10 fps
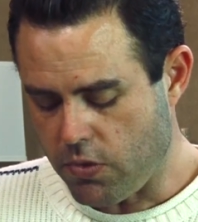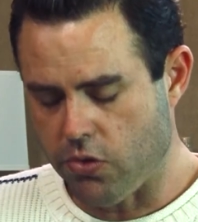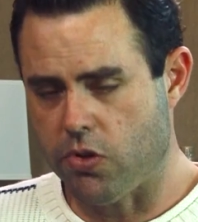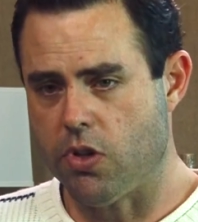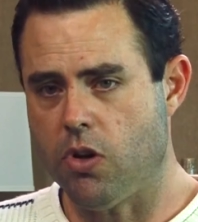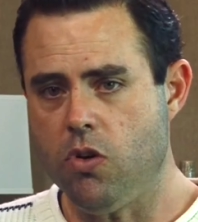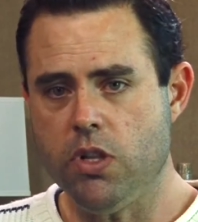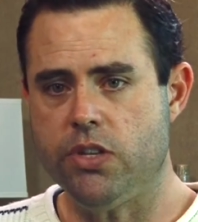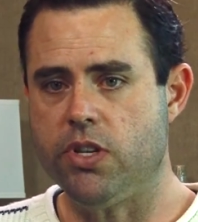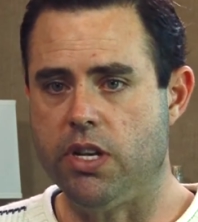So the goal
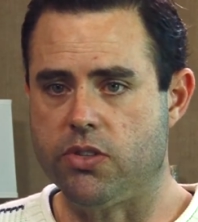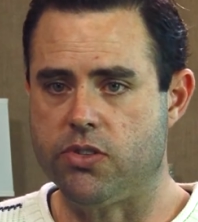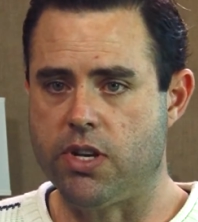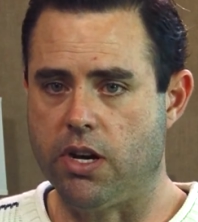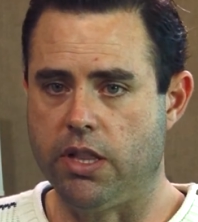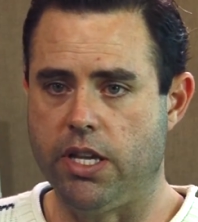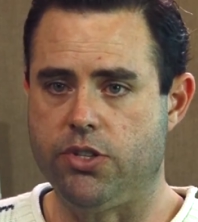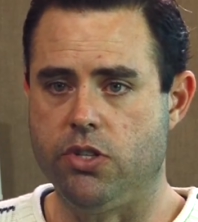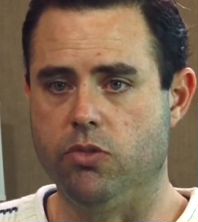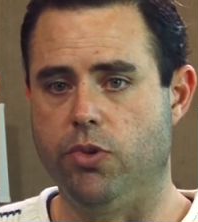isn't necessarily
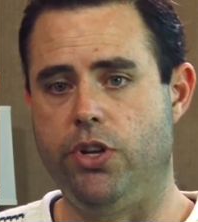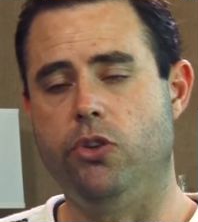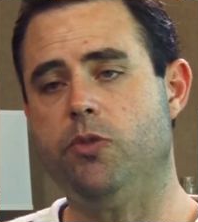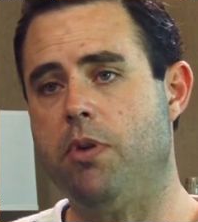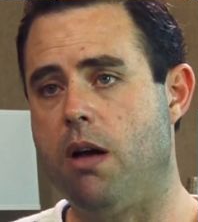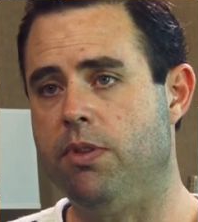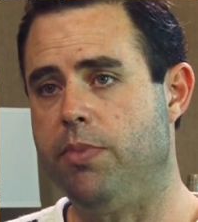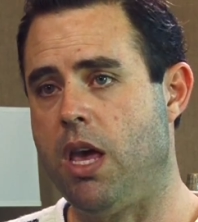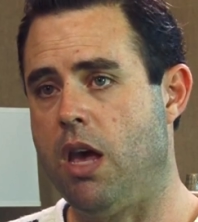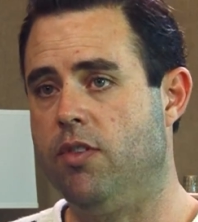to reduce problem
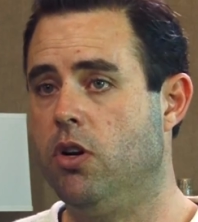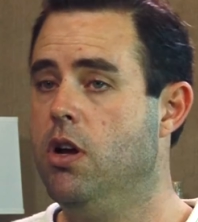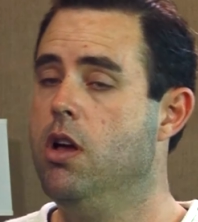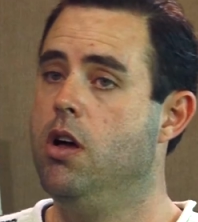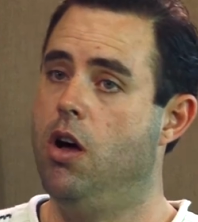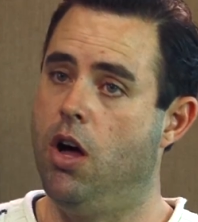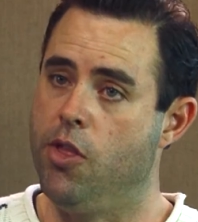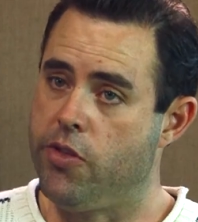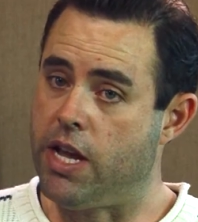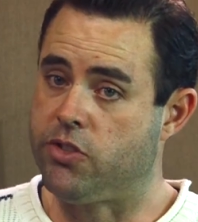behavior,
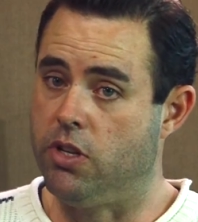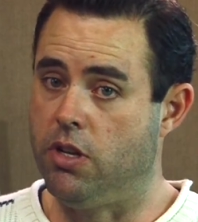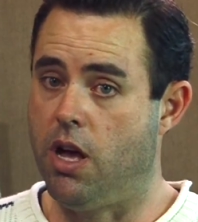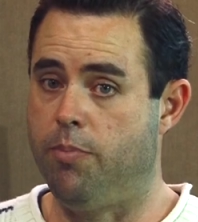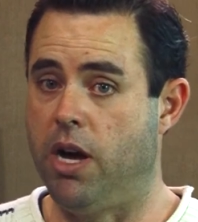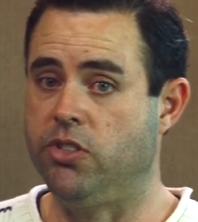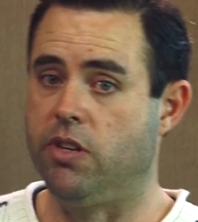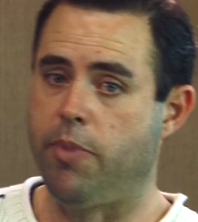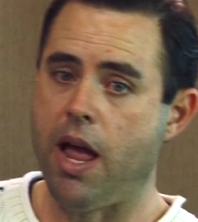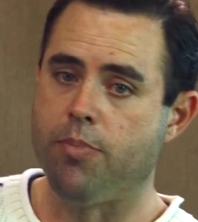although that's a
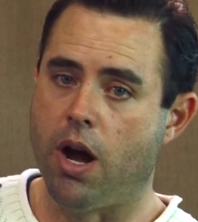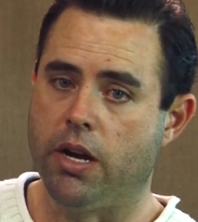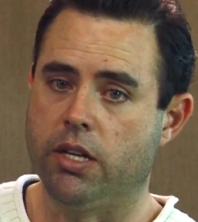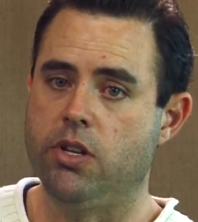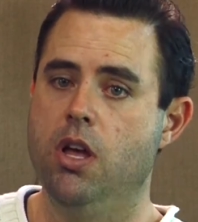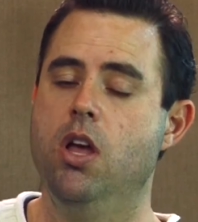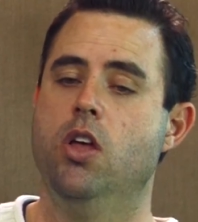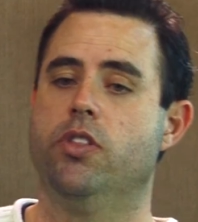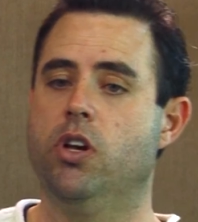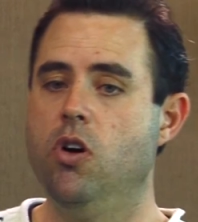positive byproduct.
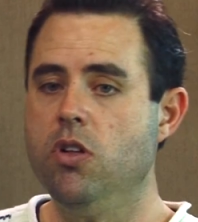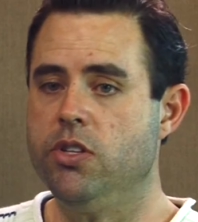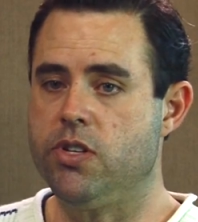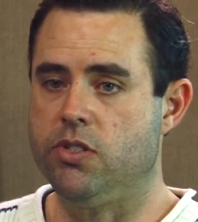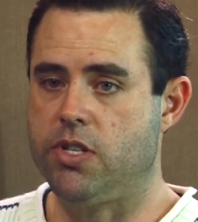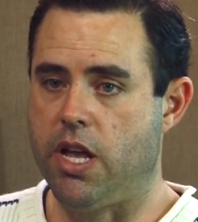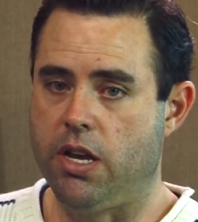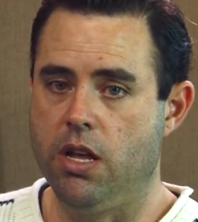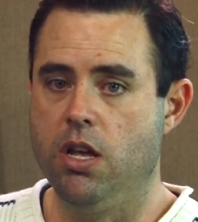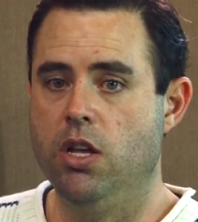The goal is
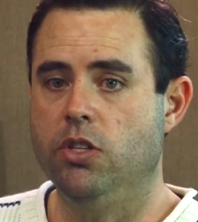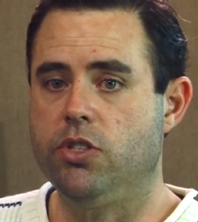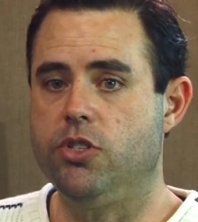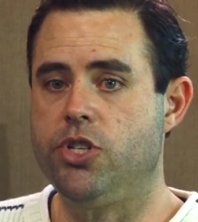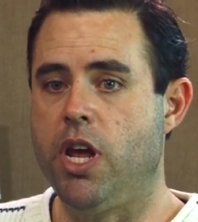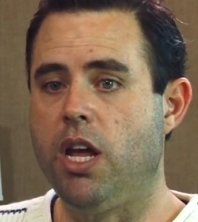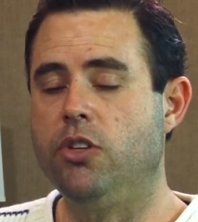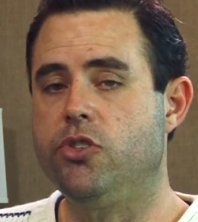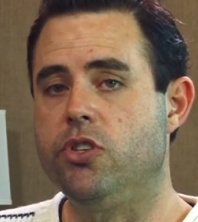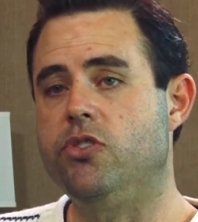instead to
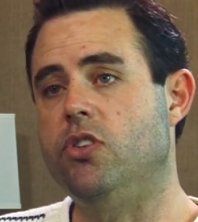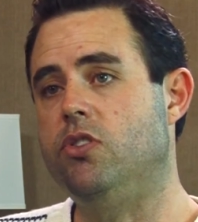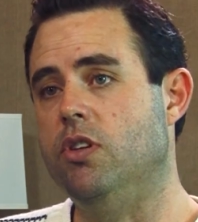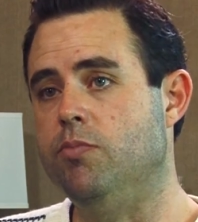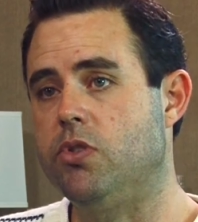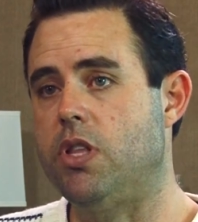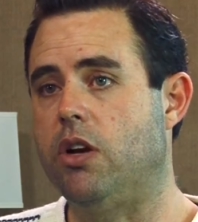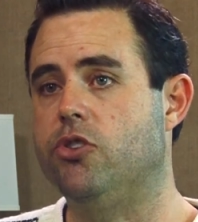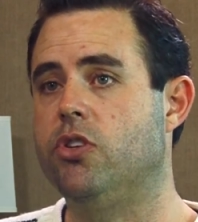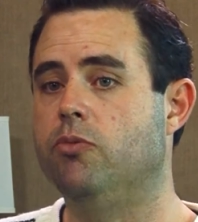change the systems that
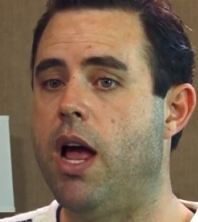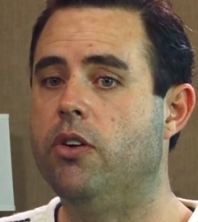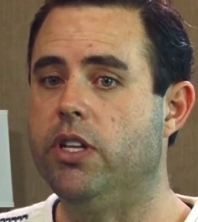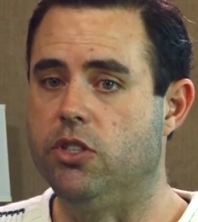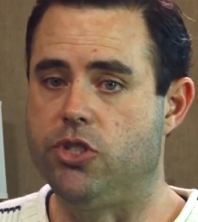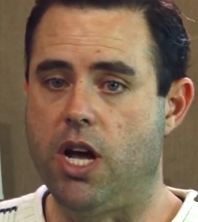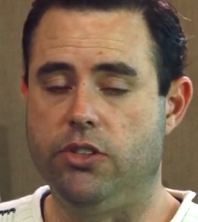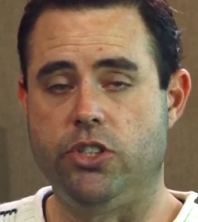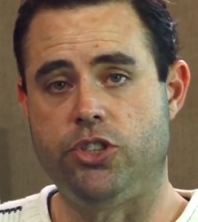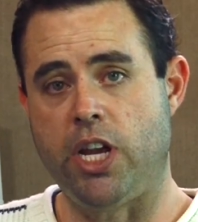are surrounding the
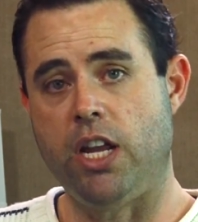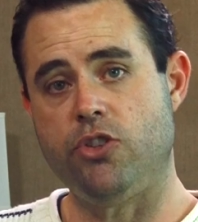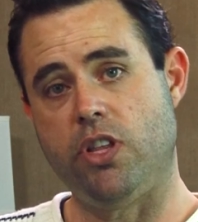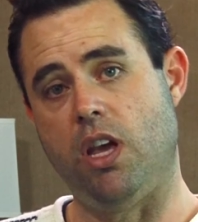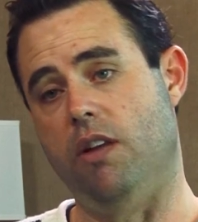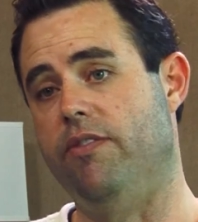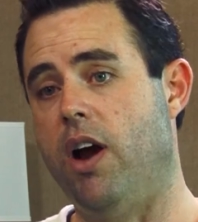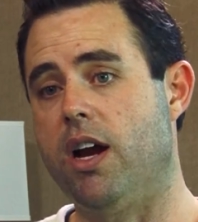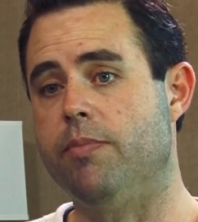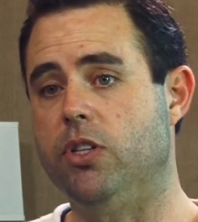child, to change the
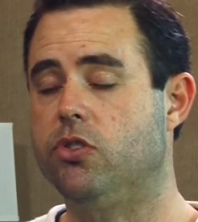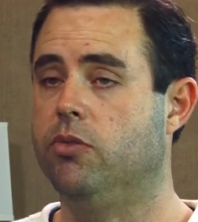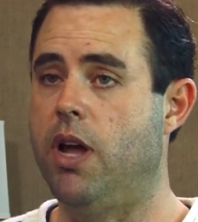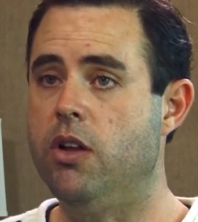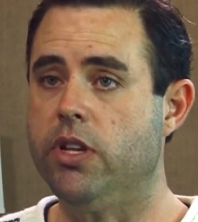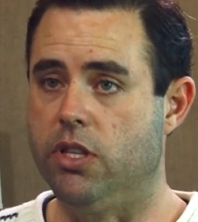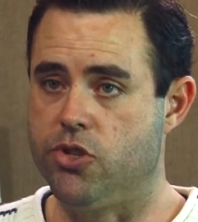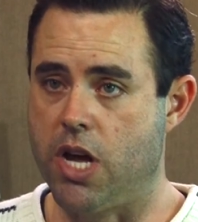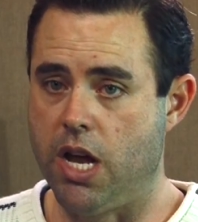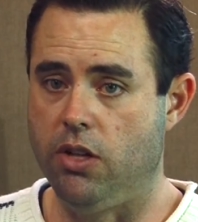environment surrounding the
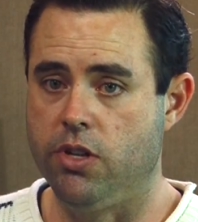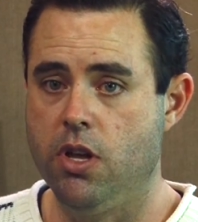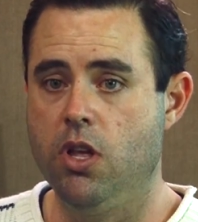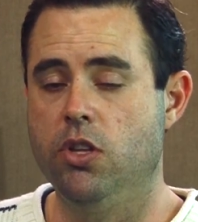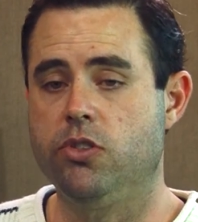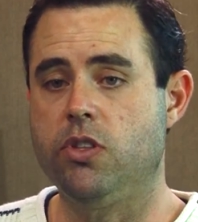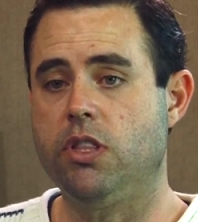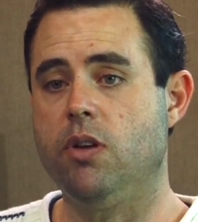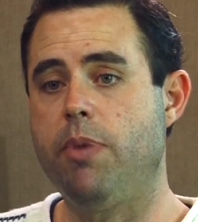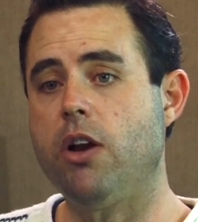child so that
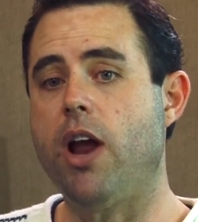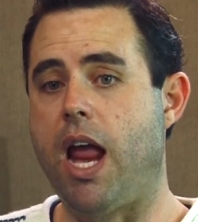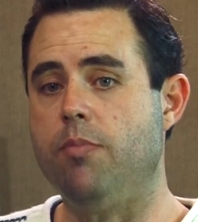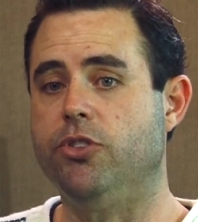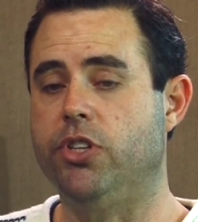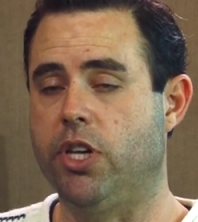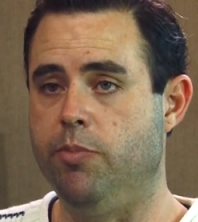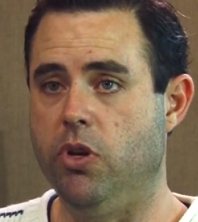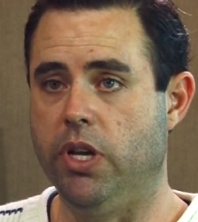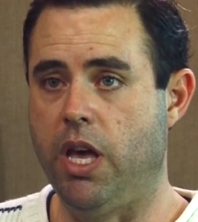they're better able to
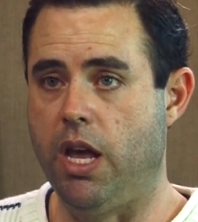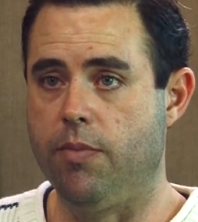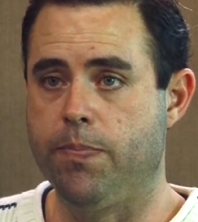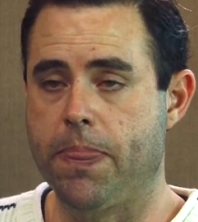communicate.